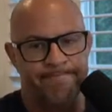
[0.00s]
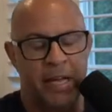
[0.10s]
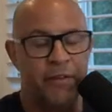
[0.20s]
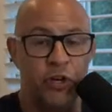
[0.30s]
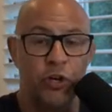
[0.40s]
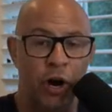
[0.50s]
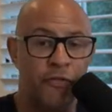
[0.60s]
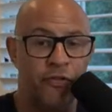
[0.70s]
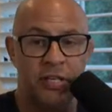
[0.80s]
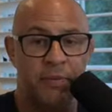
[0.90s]
if you go
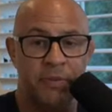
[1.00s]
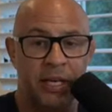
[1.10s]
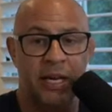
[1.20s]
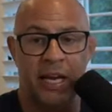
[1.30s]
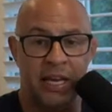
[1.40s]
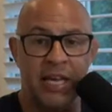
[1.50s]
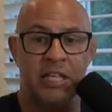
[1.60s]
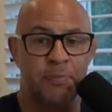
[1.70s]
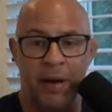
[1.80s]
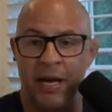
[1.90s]
for something and he
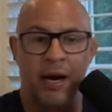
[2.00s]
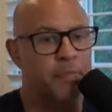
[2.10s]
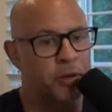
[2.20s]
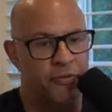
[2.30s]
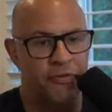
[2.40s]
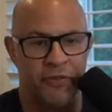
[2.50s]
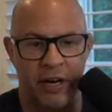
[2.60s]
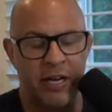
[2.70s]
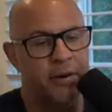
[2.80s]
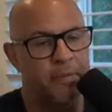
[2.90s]
gets back up, you're
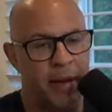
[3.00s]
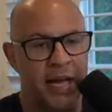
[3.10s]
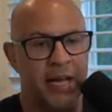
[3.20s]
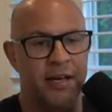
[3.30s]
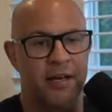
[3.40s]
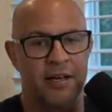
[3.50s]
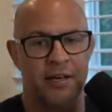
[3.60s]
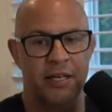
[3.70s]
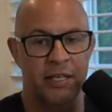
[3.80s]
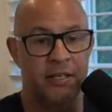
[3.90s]
fucking back
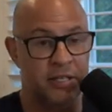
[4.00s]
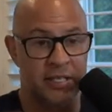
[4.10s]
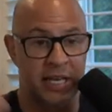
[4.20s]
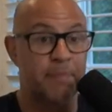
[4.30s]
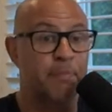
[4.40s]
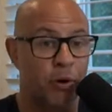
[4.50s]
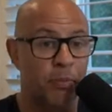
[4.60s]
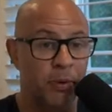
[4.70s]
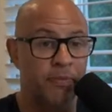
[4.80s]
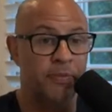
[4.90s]
in the same
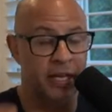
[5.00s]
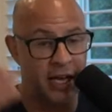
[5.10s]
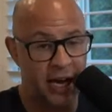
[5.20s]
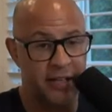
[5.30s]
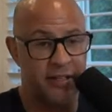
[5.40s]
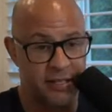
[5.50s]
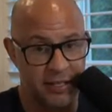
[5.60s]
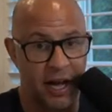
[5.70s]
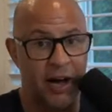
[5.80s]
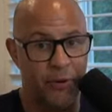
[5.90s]
problem that you had at the
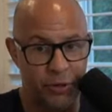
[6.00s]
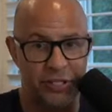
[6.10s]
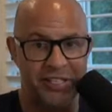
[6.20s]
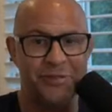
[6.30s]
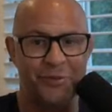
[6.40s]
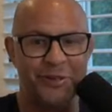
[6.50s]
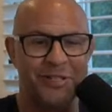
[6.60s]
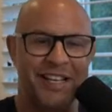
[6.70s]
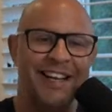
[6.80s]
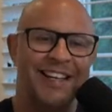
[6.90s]
start, which is Israel
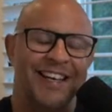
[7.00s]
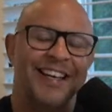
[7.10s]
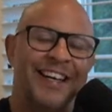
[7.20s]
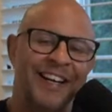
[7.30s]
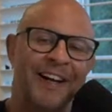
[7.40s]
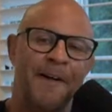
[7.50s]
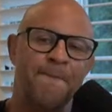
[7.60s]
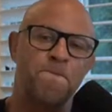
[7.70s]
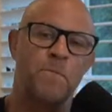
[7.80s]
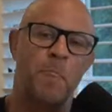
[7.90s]
standing,
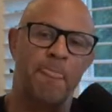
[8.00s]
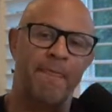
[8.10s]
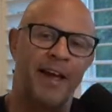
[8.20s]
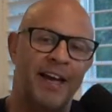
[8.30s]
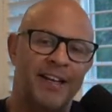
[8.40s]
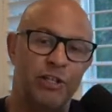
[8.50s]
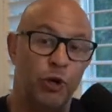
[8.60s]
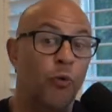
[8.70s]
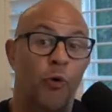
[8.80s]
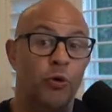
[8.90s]
and
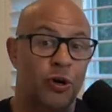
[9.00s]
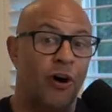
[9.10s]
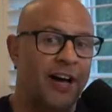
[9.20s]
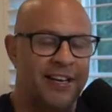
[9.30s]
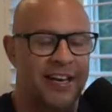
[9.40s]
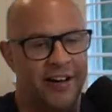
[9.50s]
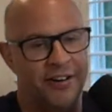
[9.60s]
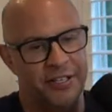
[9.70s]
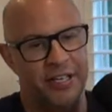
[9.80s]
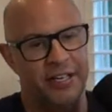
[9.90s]
you're more tired
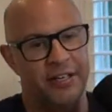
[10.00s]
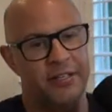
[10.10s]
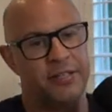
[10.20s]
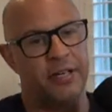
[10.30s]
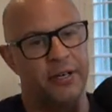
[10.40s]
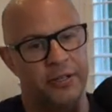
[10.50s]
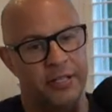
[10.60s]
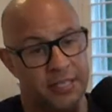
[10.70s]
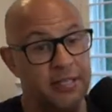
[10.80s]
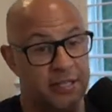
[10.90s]
now, So
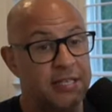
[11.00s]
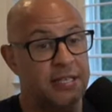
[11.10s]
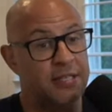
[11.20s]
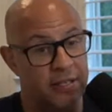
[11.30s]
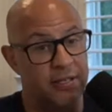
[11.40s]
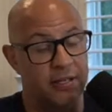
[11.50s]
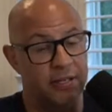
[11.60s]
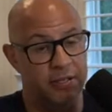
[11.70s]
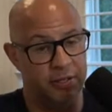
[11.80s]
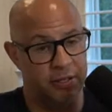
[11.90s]
this is
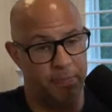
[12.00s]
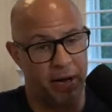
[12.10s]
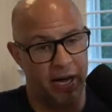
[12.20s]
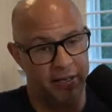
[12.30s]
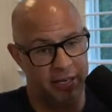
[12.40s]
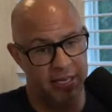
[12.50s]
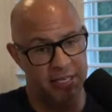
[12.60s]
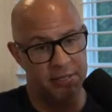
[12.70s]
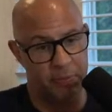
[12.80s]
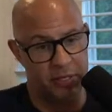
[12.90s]
the part that
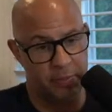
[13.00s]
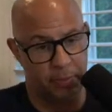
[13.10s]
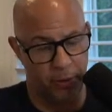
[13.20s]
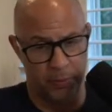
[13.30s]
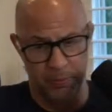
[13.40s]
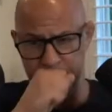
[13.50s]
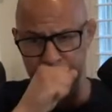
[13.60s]
is a problem.